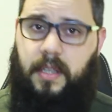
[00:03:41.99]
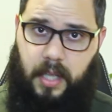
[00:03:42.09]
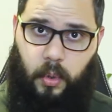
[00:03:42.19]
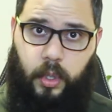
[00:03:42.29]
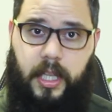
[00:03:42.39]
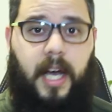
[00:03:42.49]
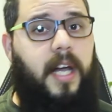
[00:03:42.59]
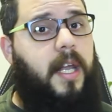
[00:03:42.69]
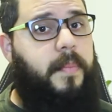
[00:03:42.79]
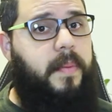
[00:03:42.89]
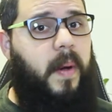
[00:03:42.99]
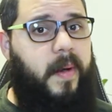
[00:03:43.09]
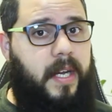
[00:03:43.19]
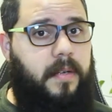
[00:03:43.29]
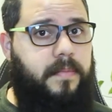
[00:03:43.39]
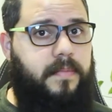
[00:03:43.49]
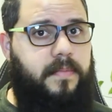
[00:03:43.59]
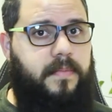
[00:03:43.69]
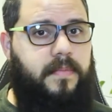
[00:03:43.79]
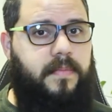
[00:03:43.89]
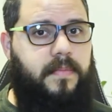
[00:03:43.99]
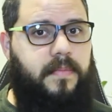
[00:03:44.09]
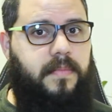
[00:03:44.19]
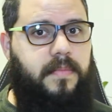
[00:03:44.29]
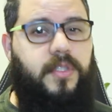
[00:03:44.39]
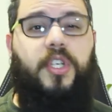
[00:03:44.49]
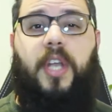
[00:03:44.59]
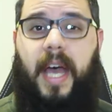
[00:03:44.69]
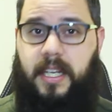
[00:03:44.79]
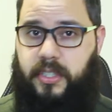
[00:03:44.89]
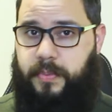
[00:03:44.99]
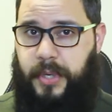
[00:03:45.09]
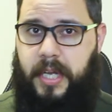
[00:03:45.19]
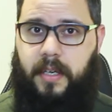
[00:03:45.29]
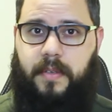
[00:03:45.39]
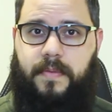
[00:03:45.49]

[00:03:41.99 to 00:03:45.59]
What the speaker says: ¿Te gusta la primavera? Do you like spring?